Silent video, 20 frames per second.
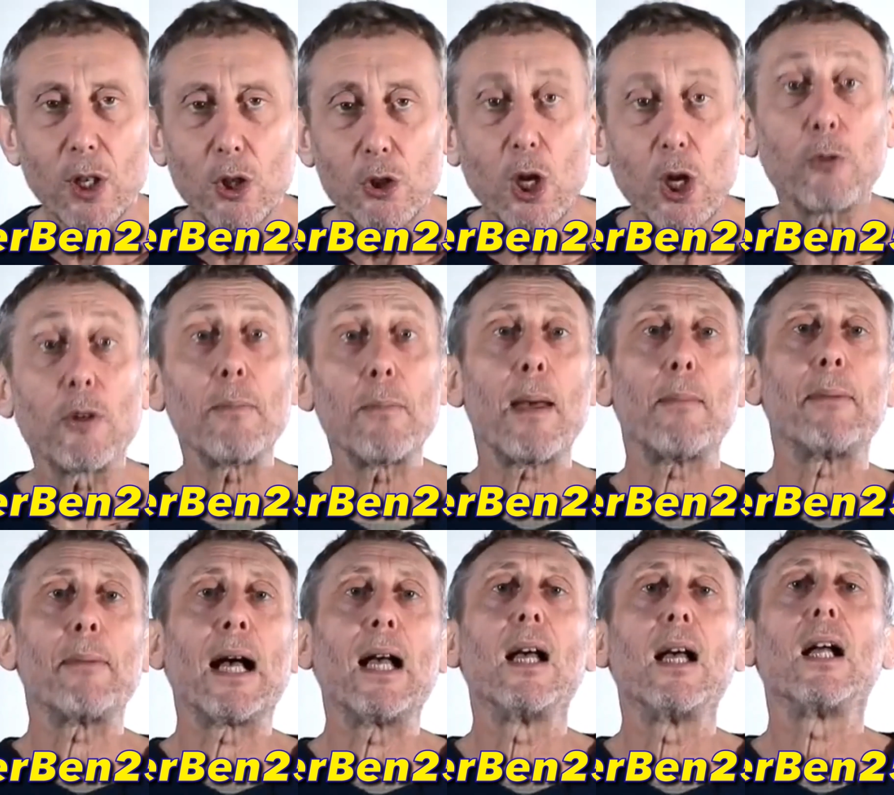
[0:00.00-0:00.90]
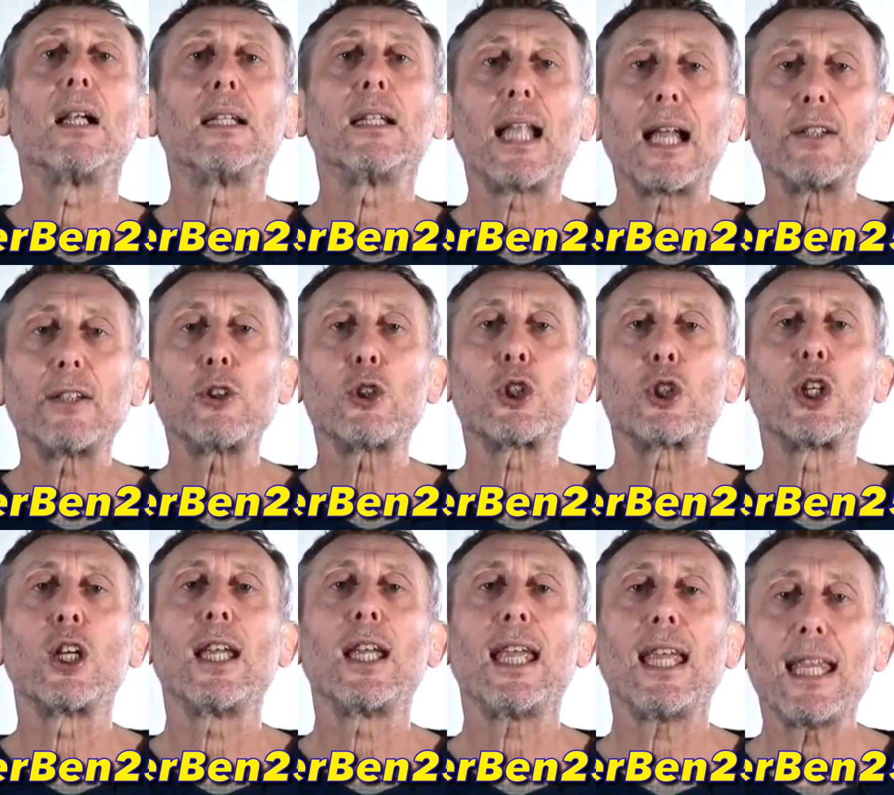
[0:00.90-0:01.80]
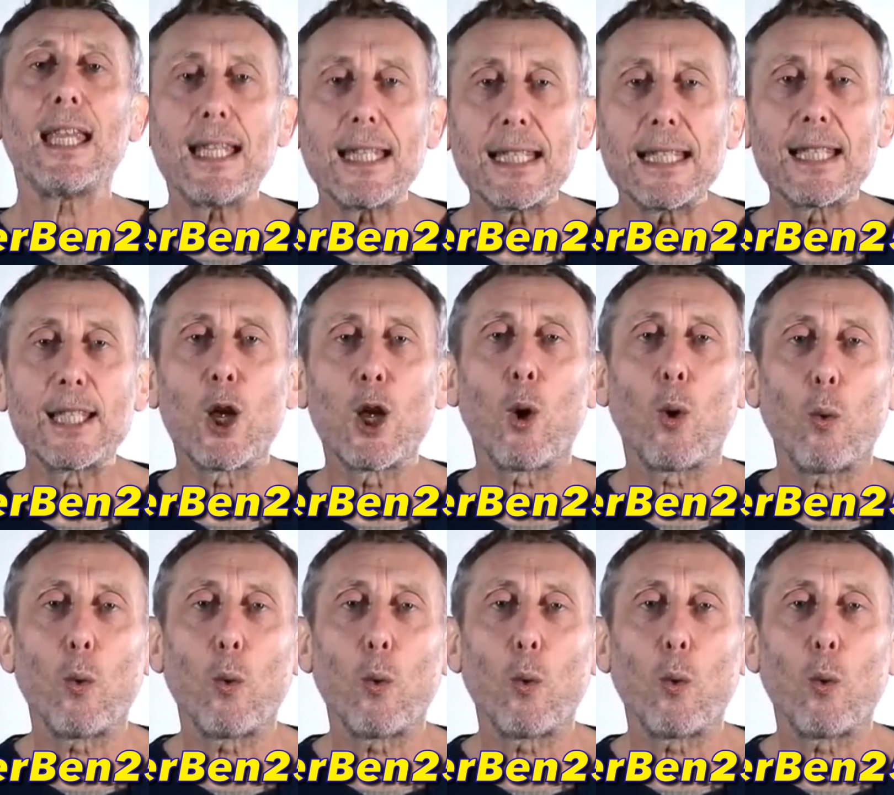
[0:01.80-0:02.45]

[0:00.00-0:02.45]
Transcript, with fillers: So remember, lunch is